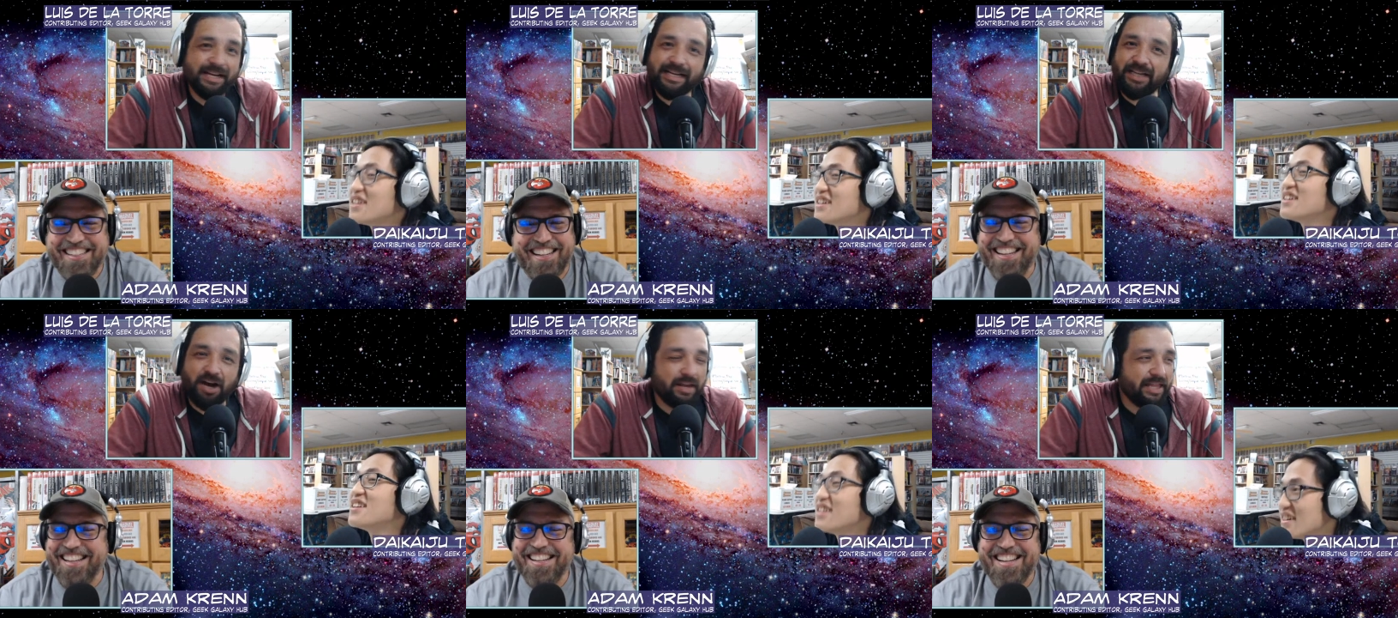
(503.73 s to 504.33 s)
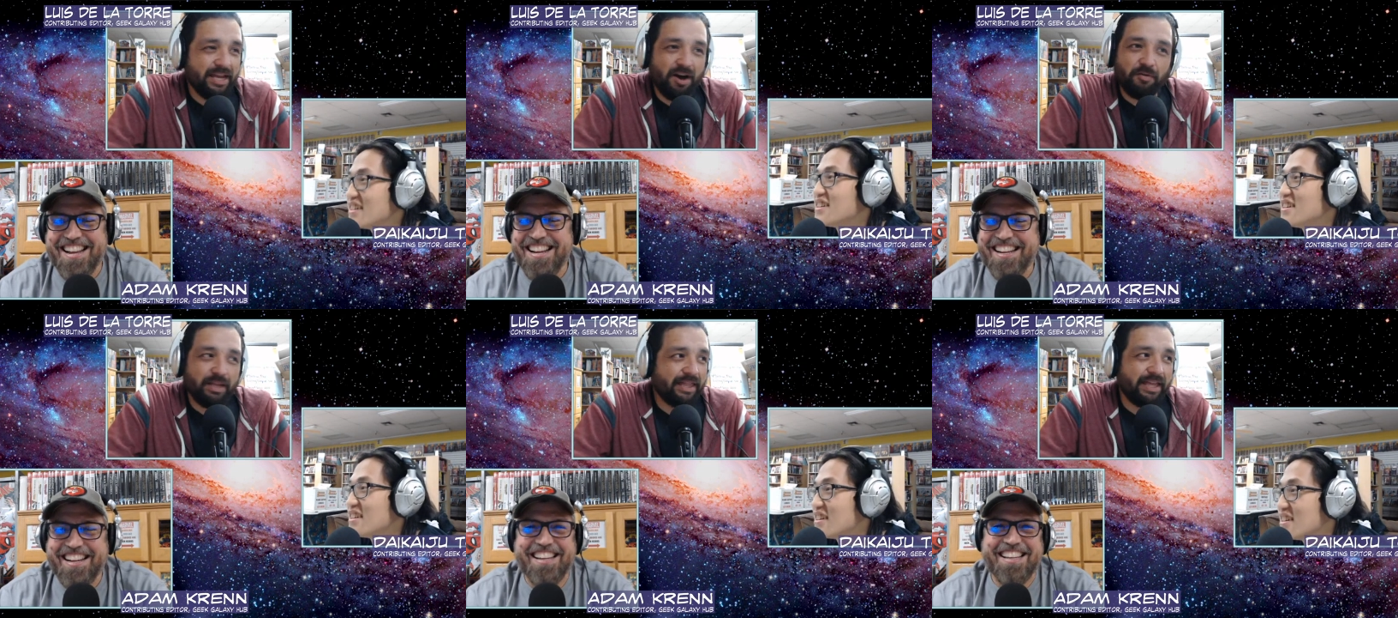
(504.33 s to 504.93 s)
Speaker 1: yeah. Tony. The
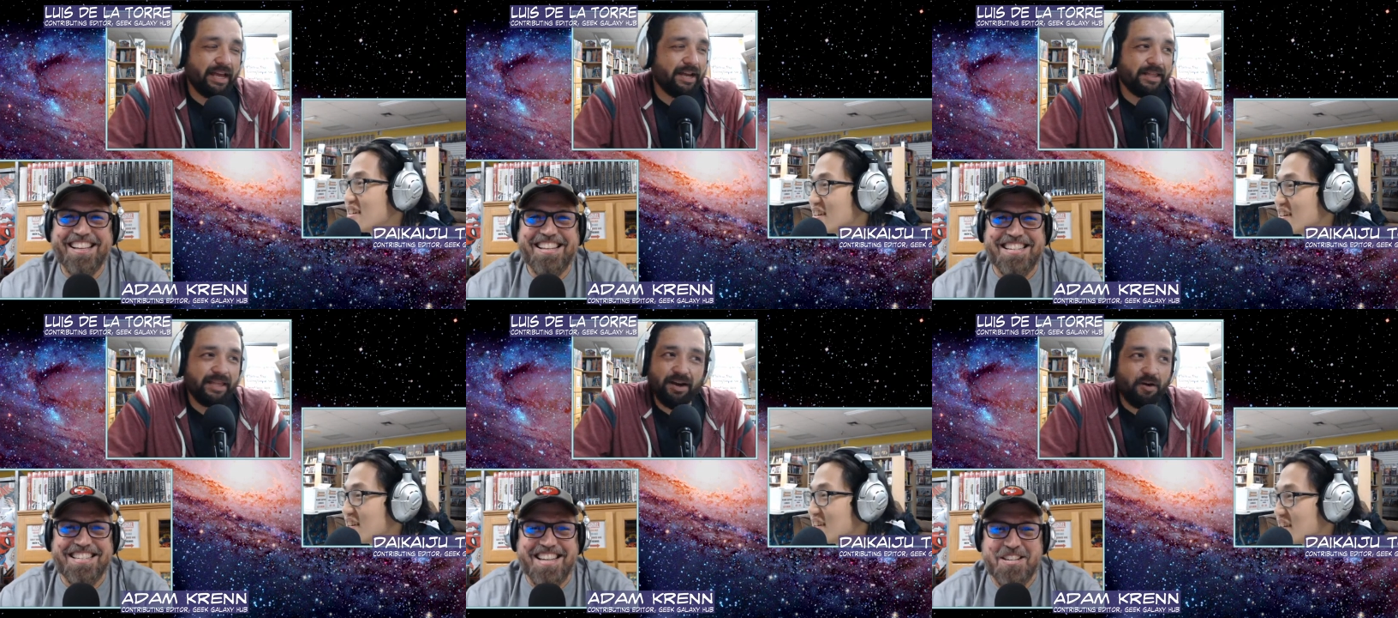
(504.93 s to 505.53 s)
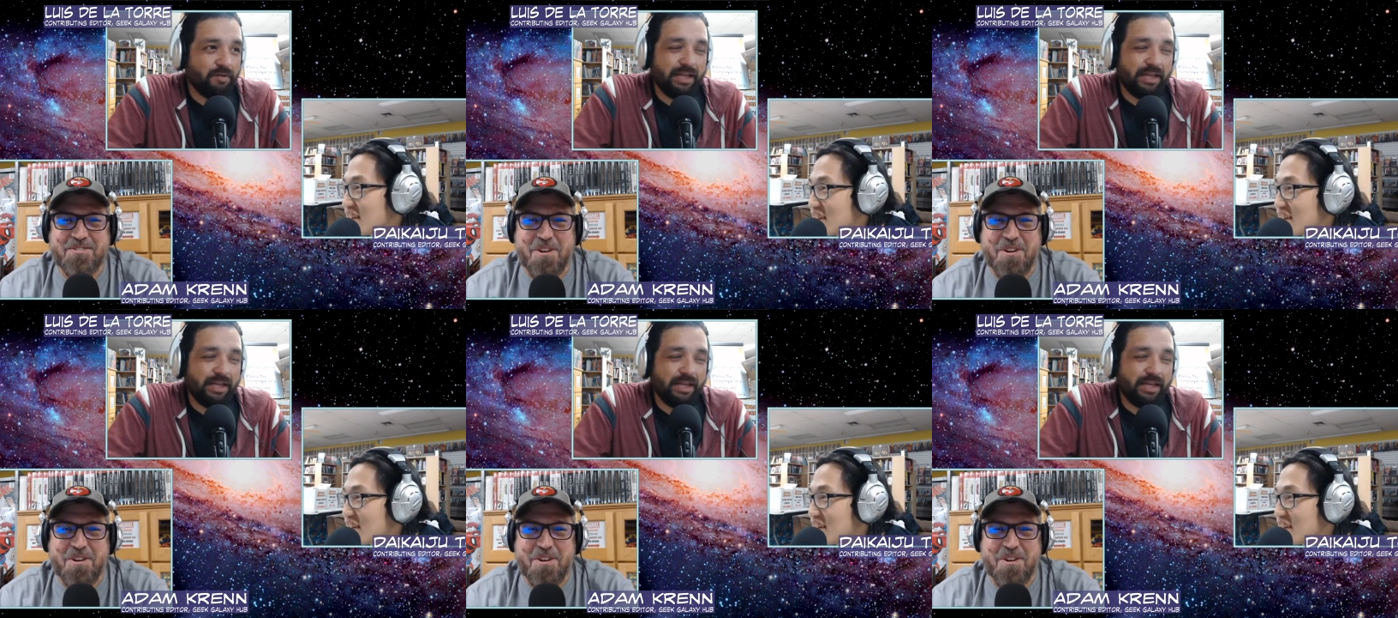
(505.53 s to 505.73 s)
only thing, just because